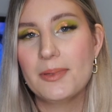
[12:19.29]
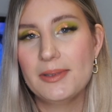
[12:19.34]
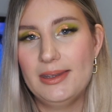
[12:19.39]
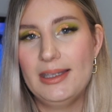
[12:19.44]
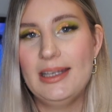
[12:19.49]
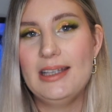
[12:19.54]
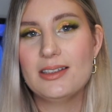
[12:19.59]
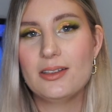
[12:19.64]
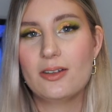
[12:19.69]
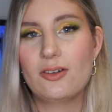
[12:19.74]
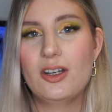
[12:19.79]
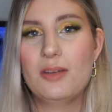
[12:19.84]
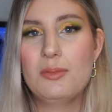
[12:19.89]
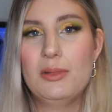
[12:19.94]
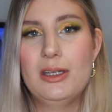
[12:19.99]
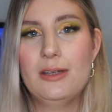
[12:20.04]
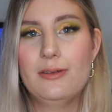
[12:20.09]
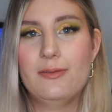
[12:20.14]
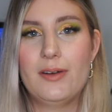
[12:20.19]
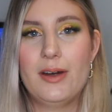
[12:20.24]
But these are going to
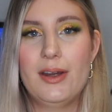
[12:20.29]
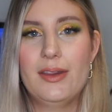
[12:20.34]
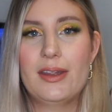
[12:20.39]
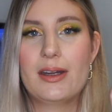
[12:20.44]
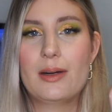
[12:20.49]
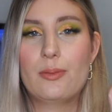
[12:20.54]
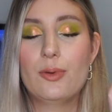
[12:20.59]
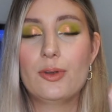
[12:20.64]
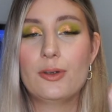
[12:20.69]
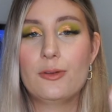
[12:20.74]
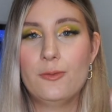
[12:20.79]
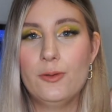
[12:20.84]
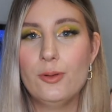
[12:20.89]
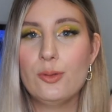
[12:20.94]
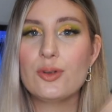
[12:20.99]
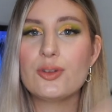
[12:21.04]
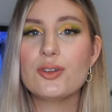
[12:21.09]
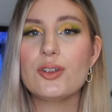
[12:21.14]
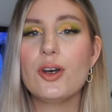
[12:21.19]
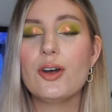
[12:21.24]
be the five that I want to
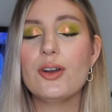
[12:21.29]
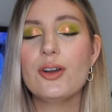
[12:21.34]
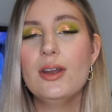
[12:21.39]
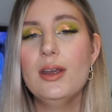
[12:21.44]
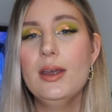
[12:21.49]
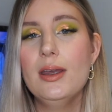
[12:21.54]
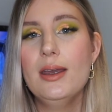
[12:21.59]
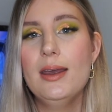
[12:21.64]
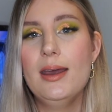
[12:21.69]
focus on.